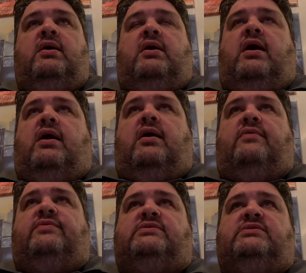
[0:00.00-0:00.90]

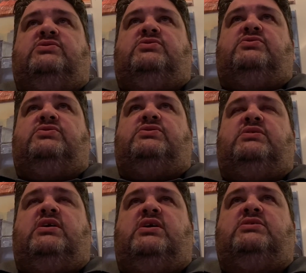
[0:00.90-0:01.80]
The sisters
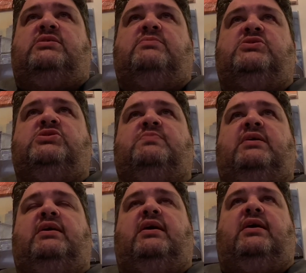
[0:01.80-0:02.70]
seem to
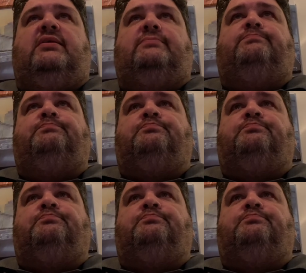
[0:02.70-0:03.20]
speak in